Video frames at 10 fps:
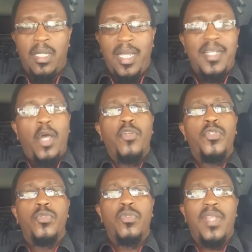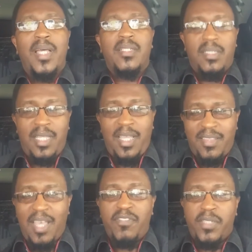And how do you do that?
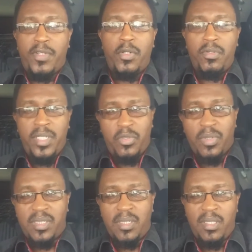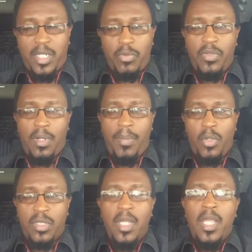They have several rituals that we know
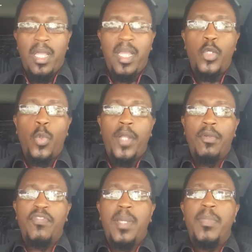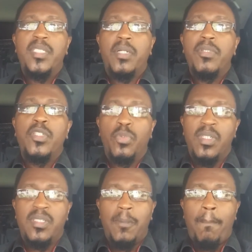about. And one of their major
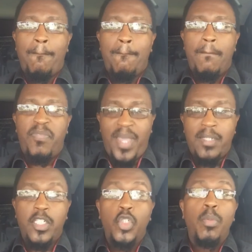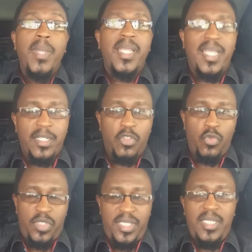rituals that you may get
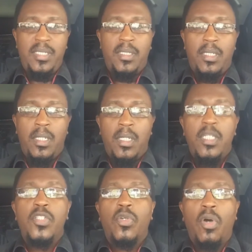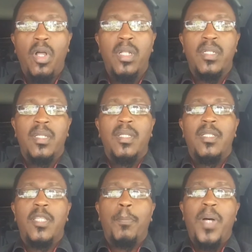to see is called
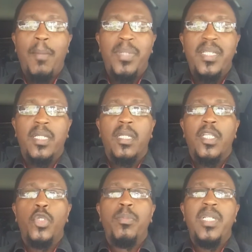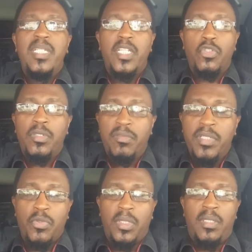the public humiliation
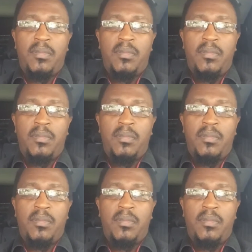ritual.